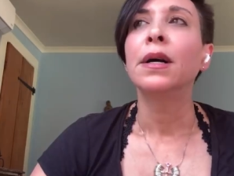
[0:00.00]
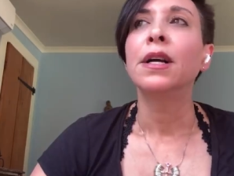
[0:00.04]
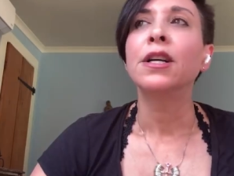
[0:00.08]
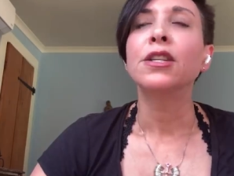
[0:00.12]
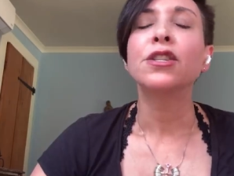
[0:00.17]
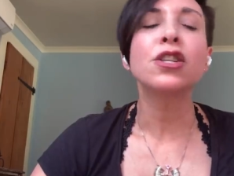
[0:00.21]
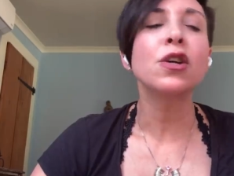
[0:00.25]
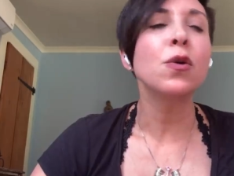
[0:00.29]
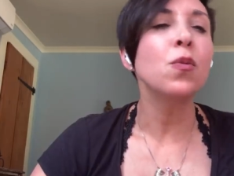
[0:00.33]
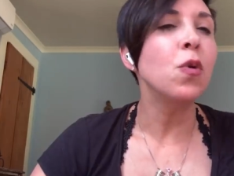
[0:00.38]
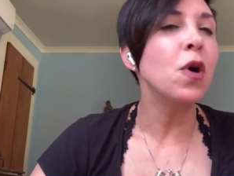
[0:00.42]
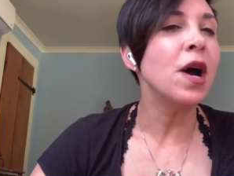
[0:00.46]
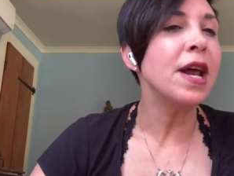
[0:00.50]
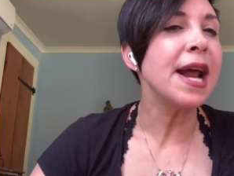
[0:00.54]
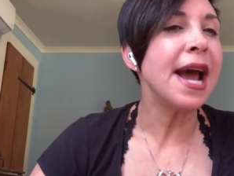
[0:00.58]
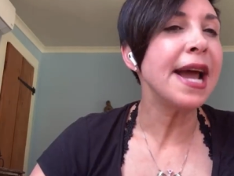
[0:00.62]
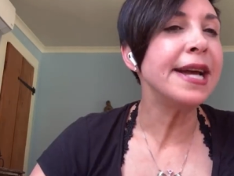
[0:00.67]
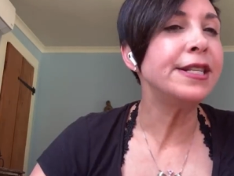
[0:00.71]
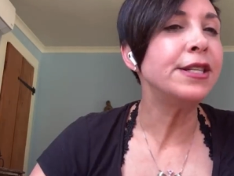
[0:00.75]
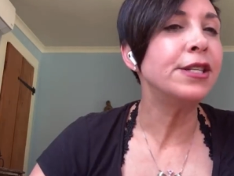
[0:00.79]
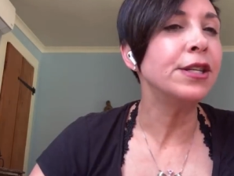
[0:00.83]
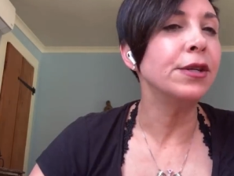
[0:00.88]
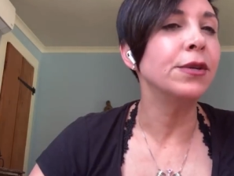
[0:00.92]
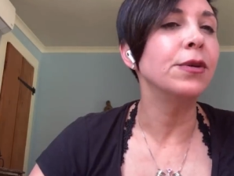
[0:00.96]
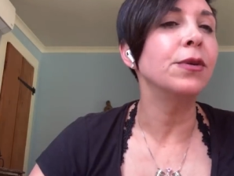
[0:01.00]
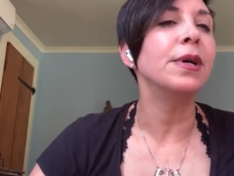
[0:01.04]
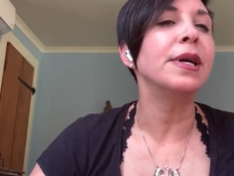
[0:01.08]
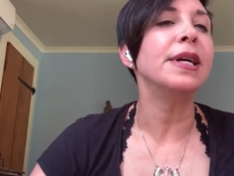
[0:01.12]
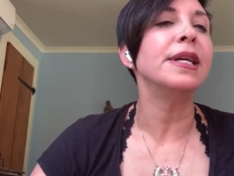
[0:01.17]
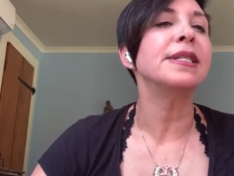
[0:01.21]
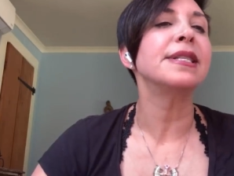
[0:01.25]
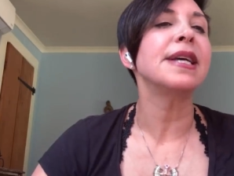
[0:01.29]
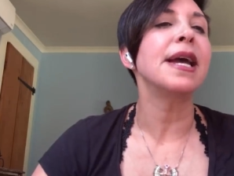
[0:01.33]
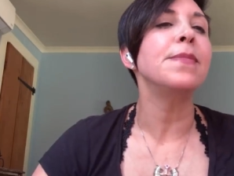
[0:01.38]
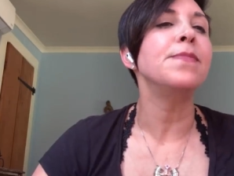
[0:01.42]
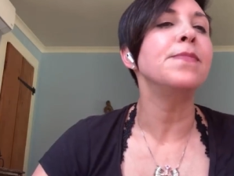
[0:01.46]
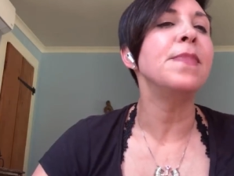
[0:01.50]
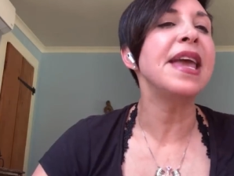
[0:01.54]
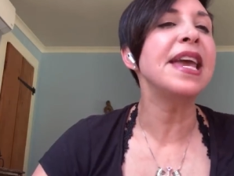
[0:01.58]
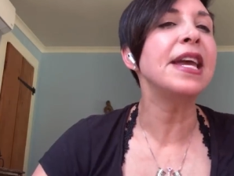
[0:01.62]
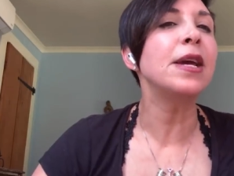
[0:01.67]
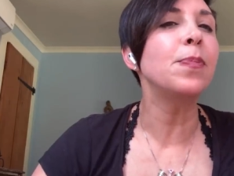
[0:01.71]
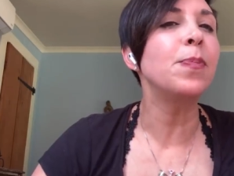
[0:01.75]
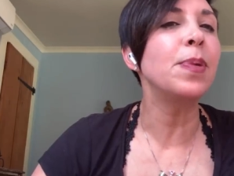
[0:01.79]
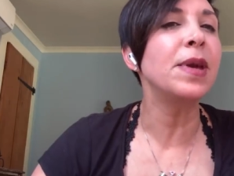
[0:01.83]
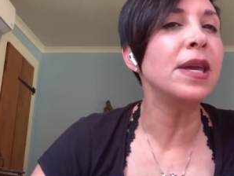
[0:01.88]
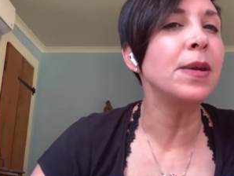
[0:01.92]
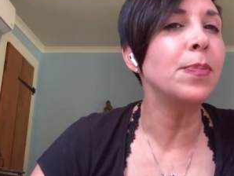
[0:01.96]
So what I do is I
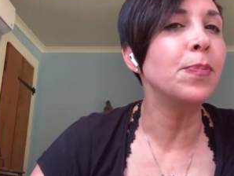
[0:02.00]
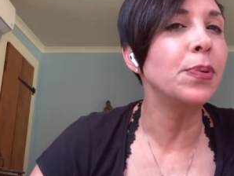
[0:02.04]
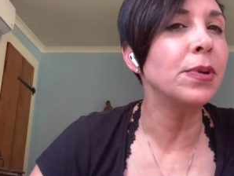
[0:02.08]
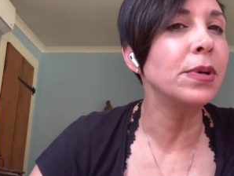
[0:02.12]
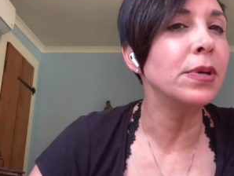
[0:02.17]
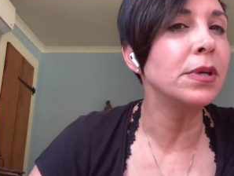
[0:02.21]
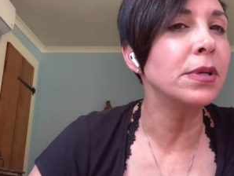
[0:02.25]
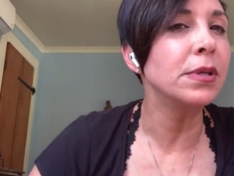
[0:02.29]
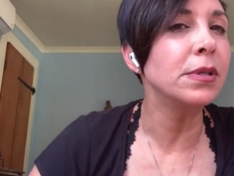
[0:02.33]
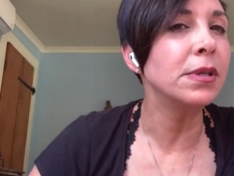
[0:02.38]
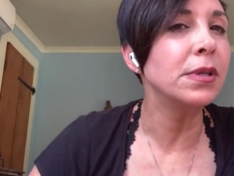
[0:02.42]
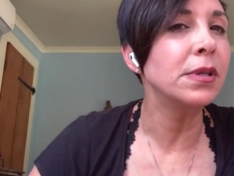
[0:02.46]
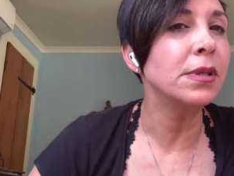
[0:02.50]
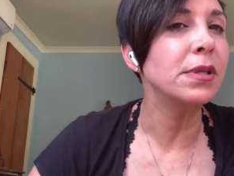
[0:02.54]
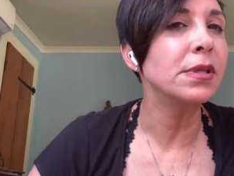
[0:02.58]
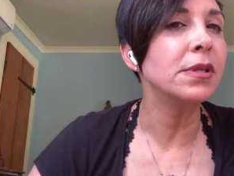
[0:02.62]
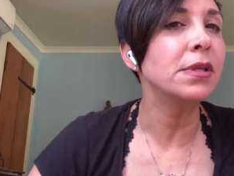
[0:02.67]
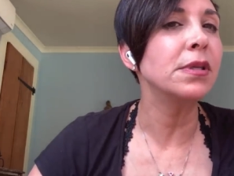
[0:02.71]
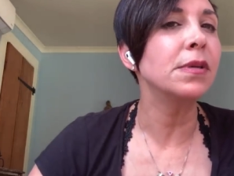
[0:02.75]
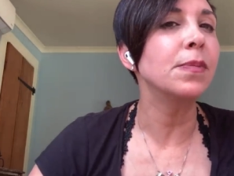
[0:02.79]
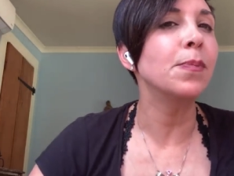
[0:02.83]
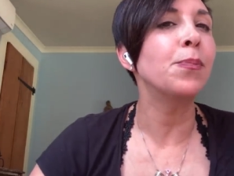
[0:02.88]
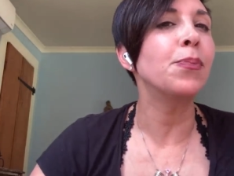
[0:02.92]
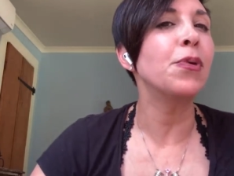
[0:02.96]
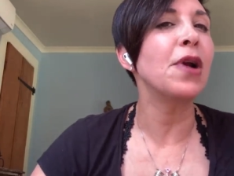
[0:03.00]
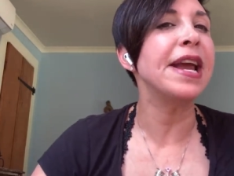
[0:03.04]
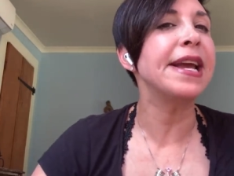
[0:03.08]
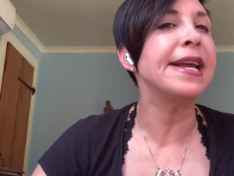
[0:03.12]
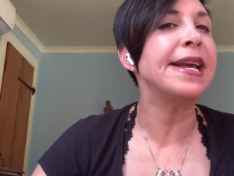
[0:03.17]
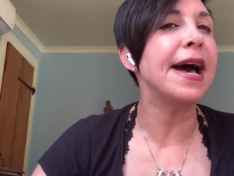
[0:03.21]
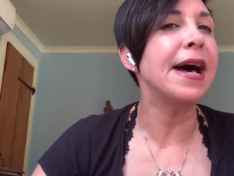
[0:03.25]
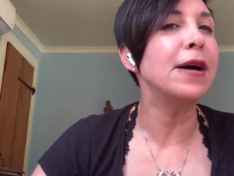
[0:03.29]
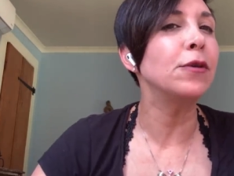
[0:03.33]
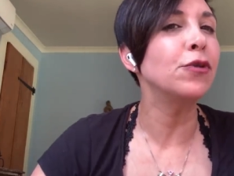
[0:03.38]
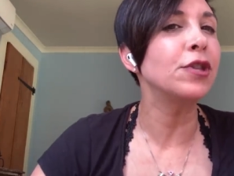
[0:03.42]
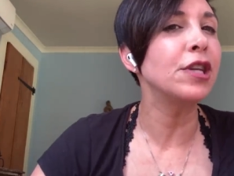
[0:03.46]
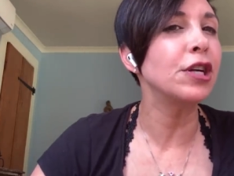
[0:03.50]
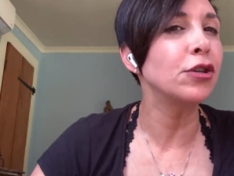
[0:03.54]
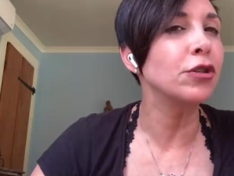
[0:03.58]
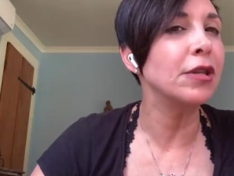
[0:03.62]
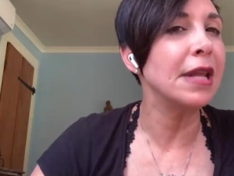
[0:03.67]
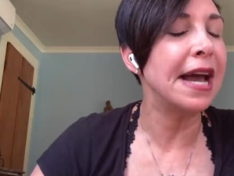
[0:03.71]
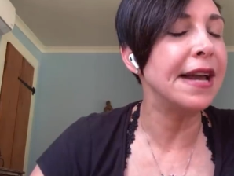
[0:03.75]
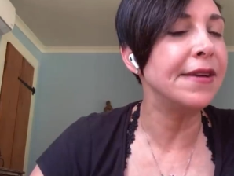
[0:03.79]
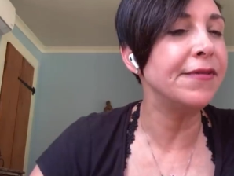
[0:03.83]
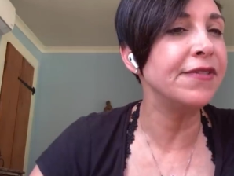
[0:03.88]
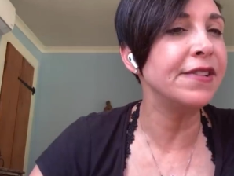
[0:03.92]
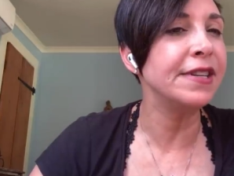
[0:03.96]
make people break out their
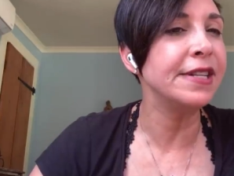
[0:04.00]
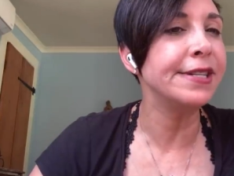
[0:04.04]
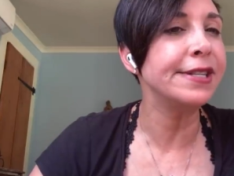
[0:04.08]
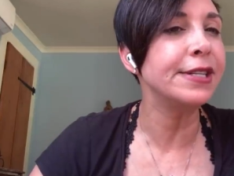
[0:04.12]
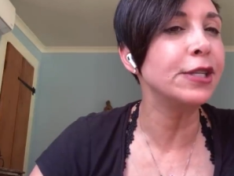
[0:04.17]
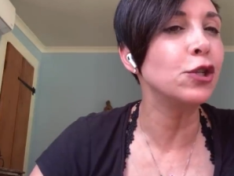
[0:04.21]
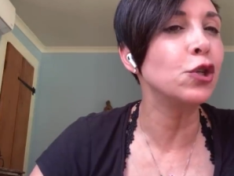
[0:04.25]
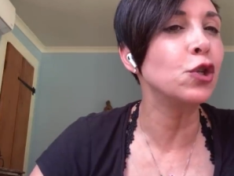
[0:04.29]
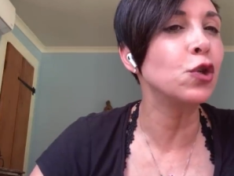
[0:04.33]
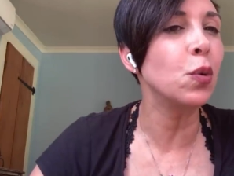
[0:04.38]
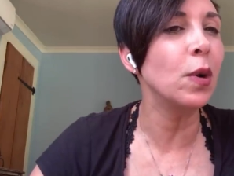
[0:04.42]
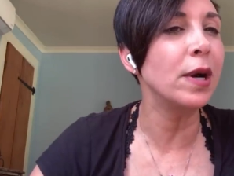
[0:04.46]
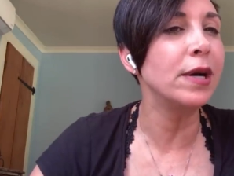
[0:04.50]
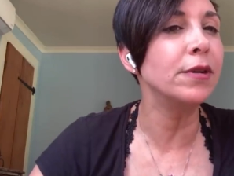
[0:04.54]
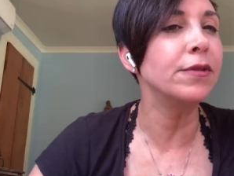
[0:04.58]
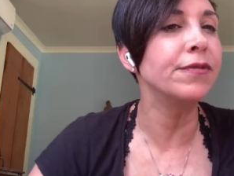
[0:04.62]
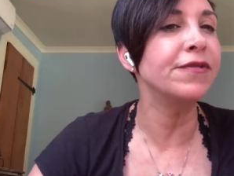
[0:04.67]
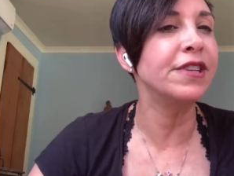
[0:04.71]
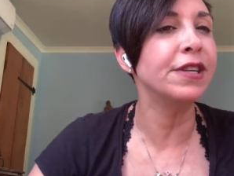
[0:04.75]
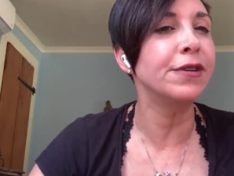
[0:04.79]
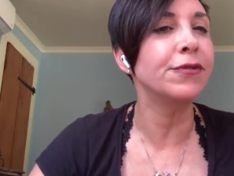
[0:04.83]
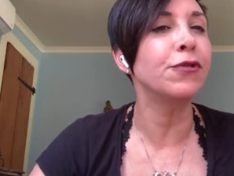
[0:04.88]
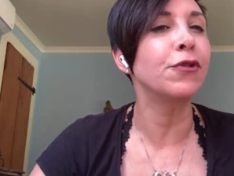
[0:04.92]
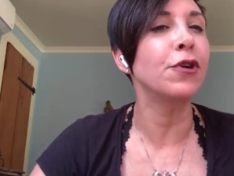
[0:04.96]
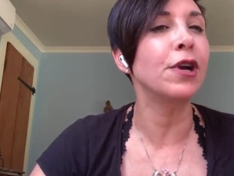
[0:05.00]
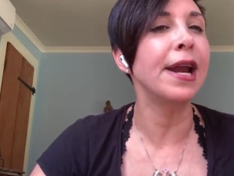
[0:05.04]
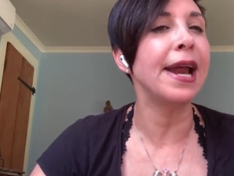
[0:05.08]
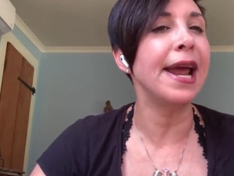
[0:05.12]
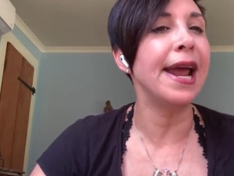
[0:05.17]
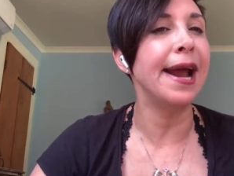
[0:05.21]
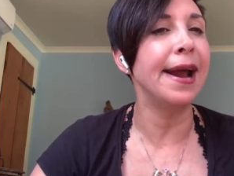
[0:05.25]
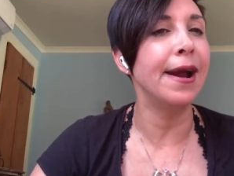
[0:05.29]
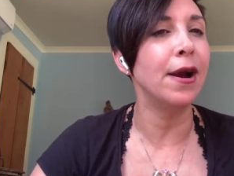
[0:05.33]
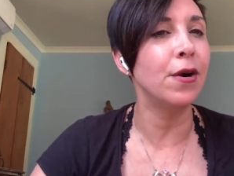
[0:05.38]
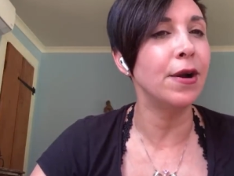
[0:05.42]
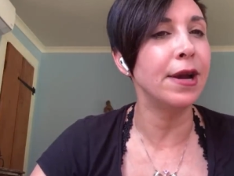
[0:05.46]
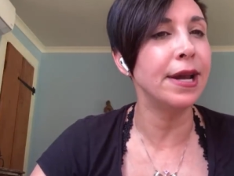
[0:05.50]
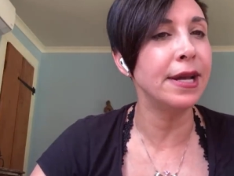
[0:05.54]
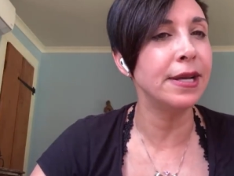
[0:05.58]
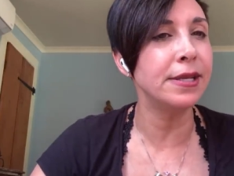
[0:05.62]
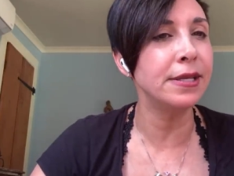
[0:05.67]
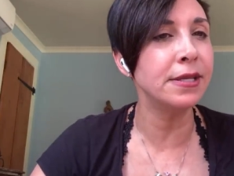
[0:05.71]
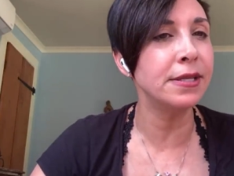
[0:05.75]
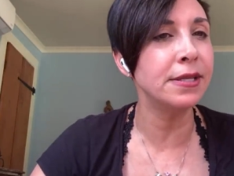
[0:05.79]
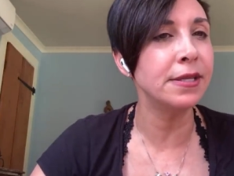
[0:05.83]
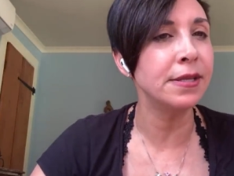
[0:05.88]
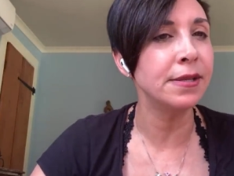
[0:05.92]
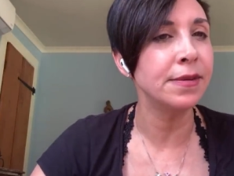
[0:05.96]
life into 12 different
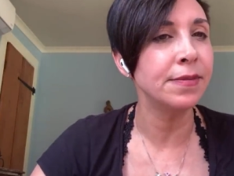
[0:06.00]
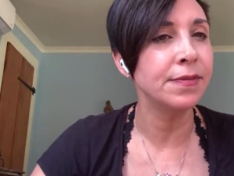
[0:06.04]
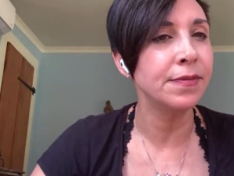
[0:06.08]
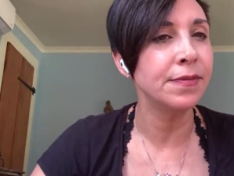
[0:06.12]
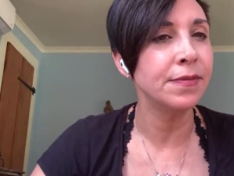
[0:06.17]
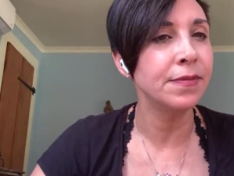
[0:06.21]
areas.